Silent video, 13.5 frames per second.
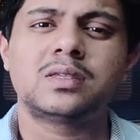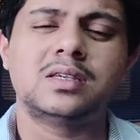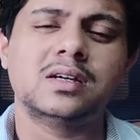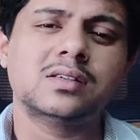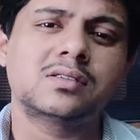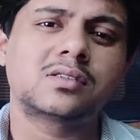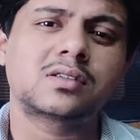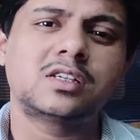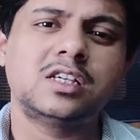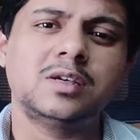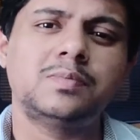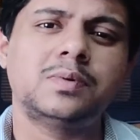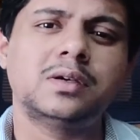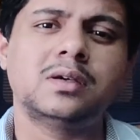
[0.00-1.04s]
just
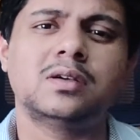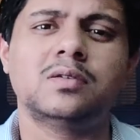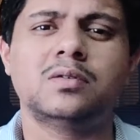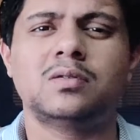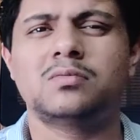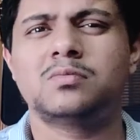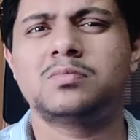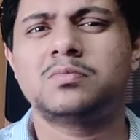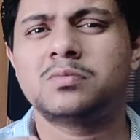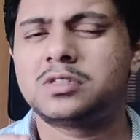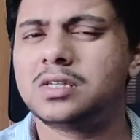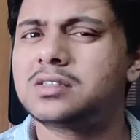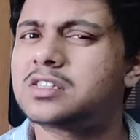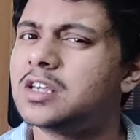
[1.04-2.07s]
keep
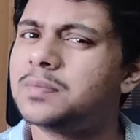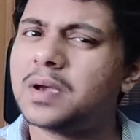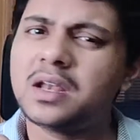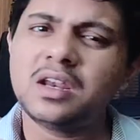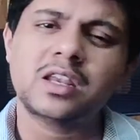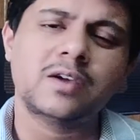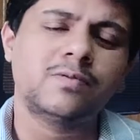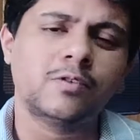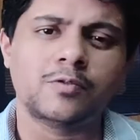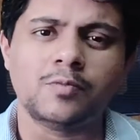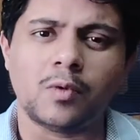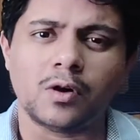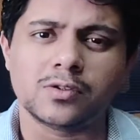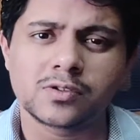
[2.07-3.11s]
any type of
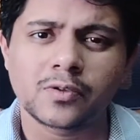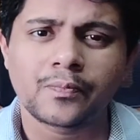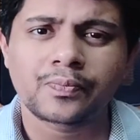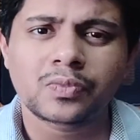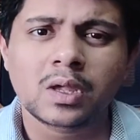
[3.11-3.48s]
moss.